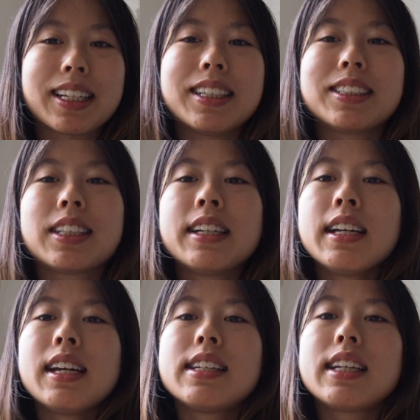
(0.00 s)
this,
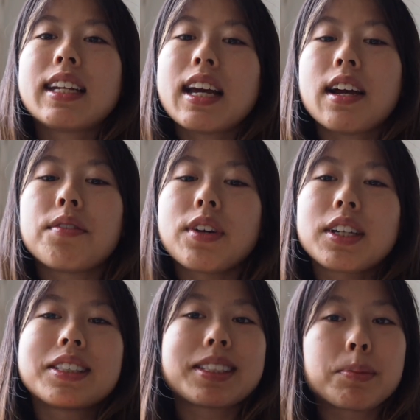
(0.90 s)
to get a
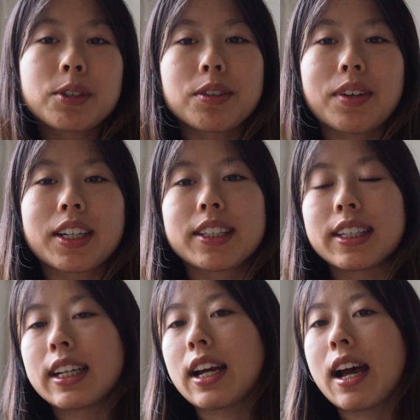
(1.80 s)
very similar effect, you're
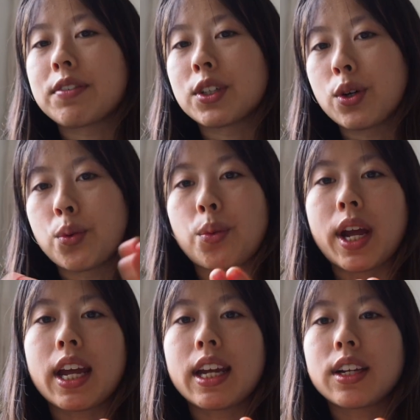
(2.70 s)
going to have to go
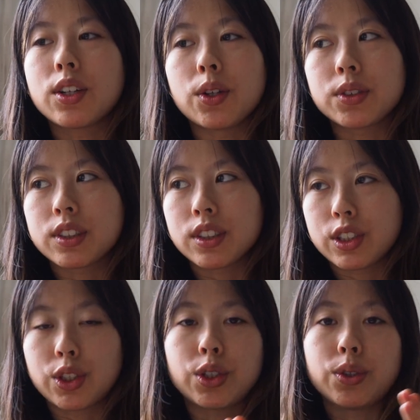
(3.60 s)
way closer
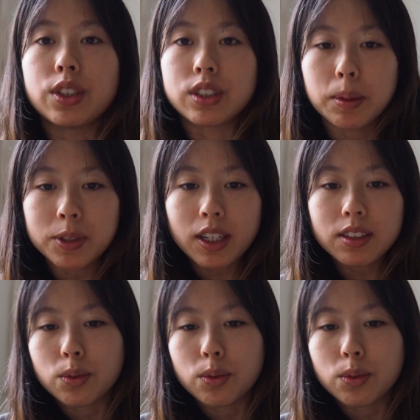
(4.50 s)
to your subject,